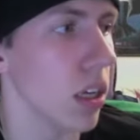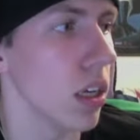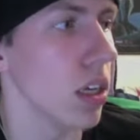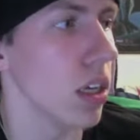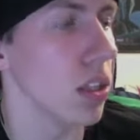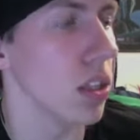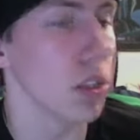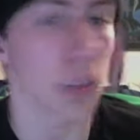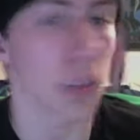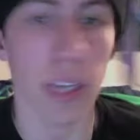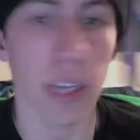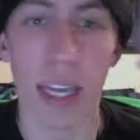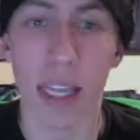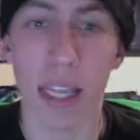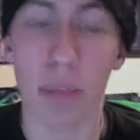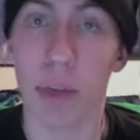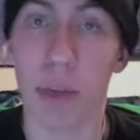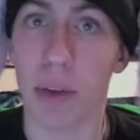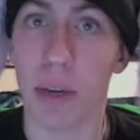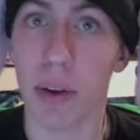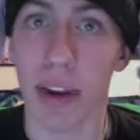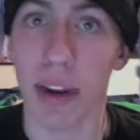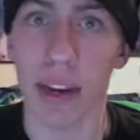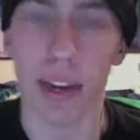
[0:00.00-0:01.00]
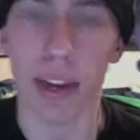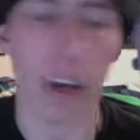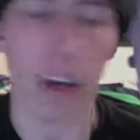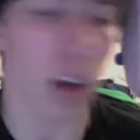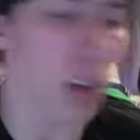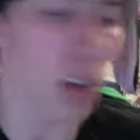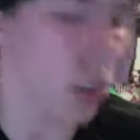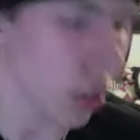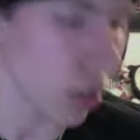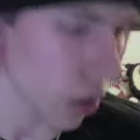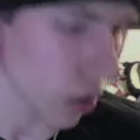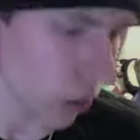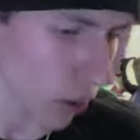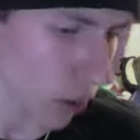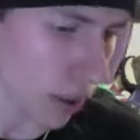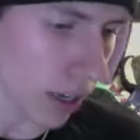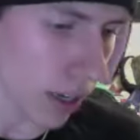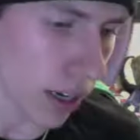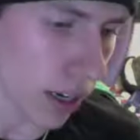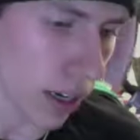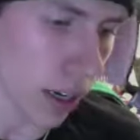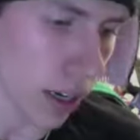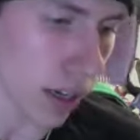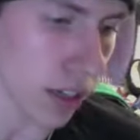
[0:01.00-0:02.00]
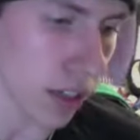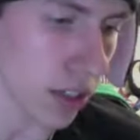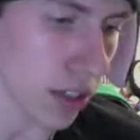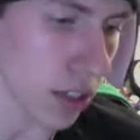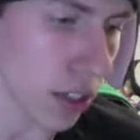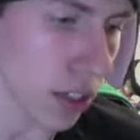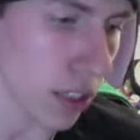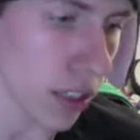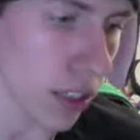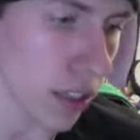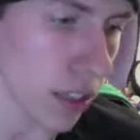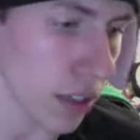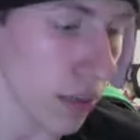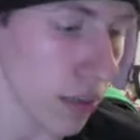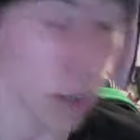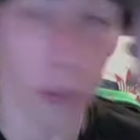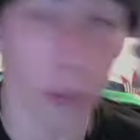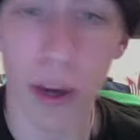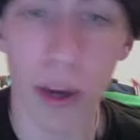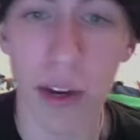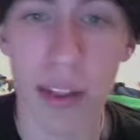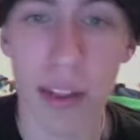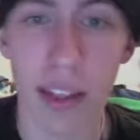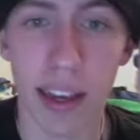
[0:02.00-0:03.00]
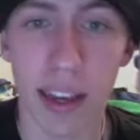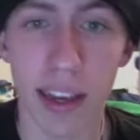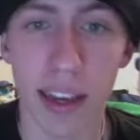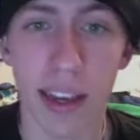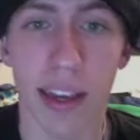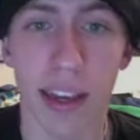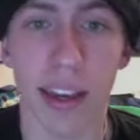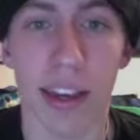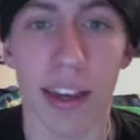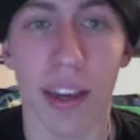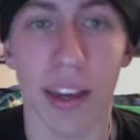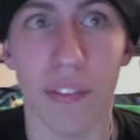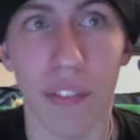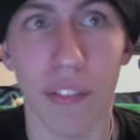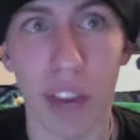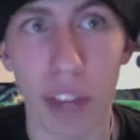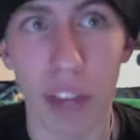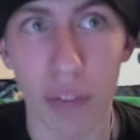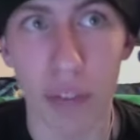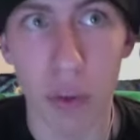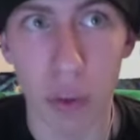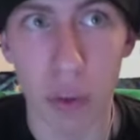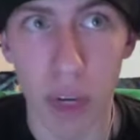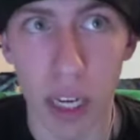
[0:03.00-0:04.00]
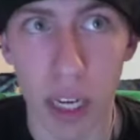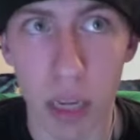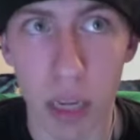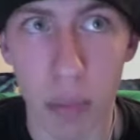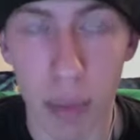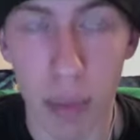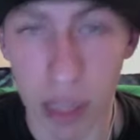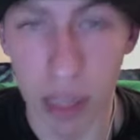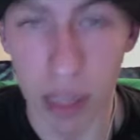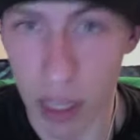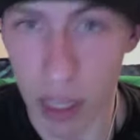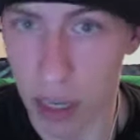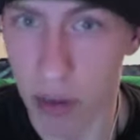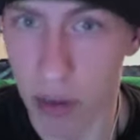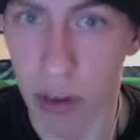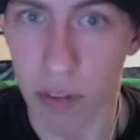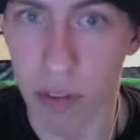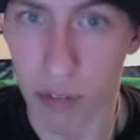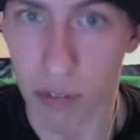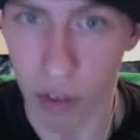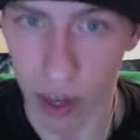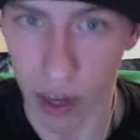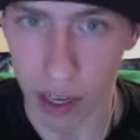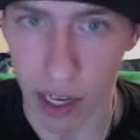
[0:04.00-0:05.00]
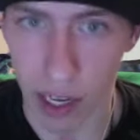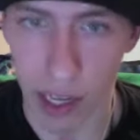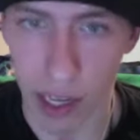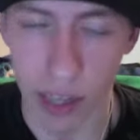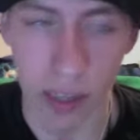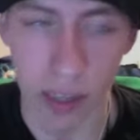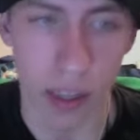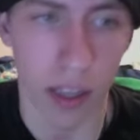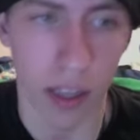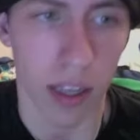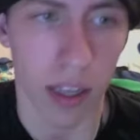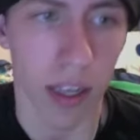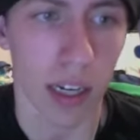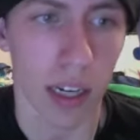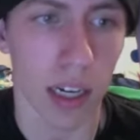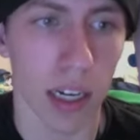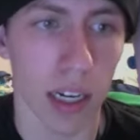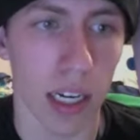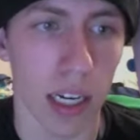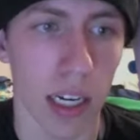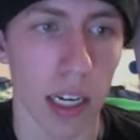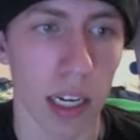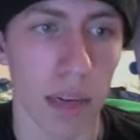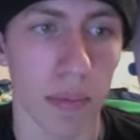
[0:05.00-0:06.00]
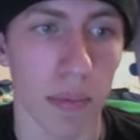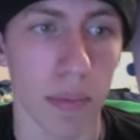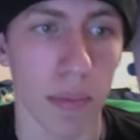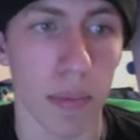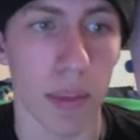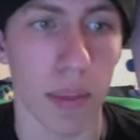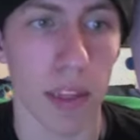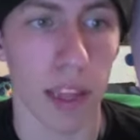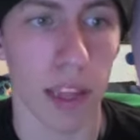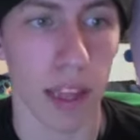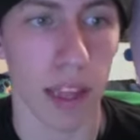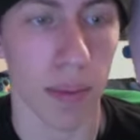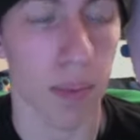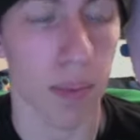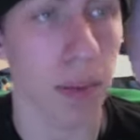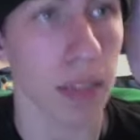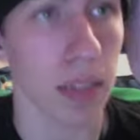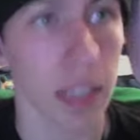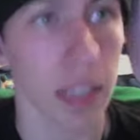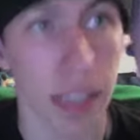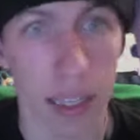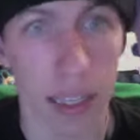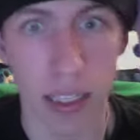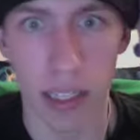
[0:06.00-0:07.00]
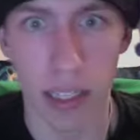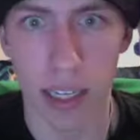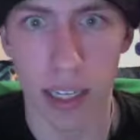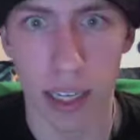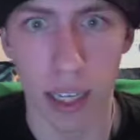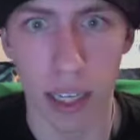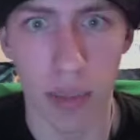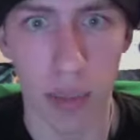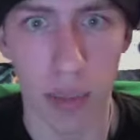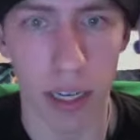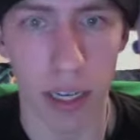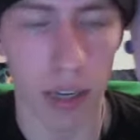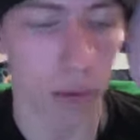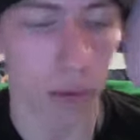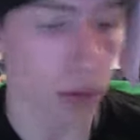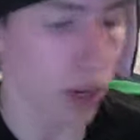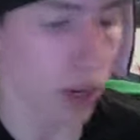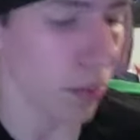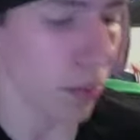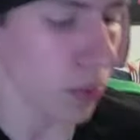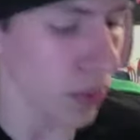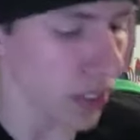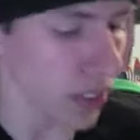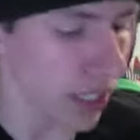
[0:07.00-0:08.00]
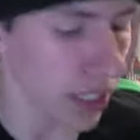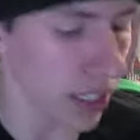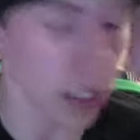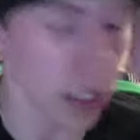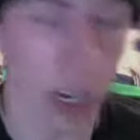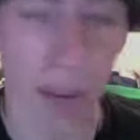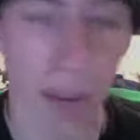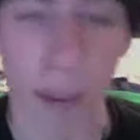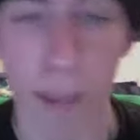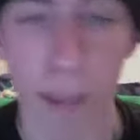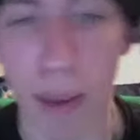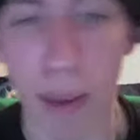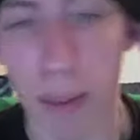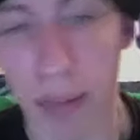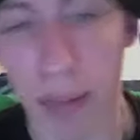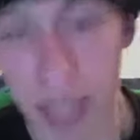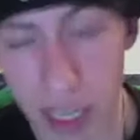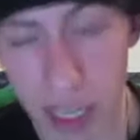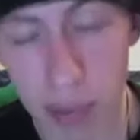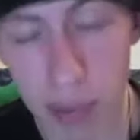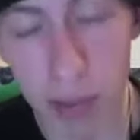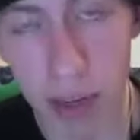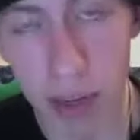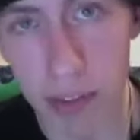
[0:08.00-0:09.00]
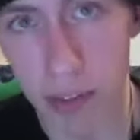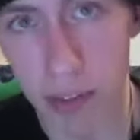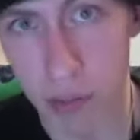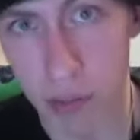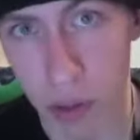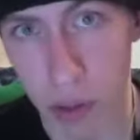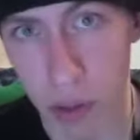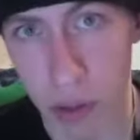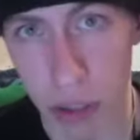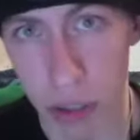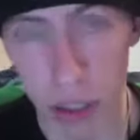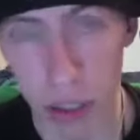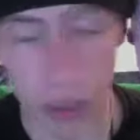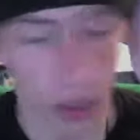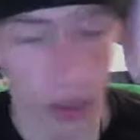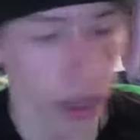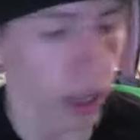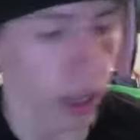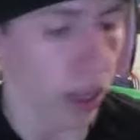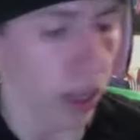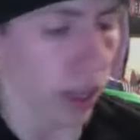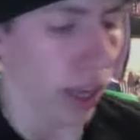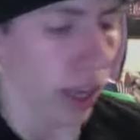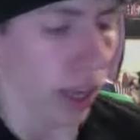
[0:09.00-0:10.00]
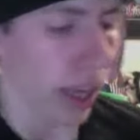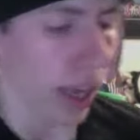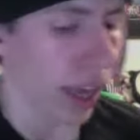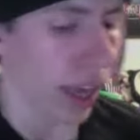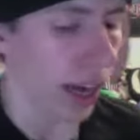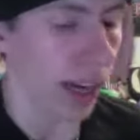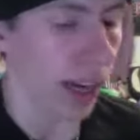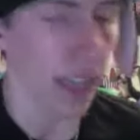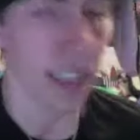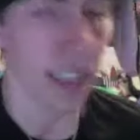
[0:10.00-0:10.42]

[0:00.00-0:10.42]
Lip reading: So yeah, that'd be great. Also, just weird thing, if any of you are going to be there on Friday, please, again, let me know. When I'm doing Setzer, I'm getting a private photo shoot, and I need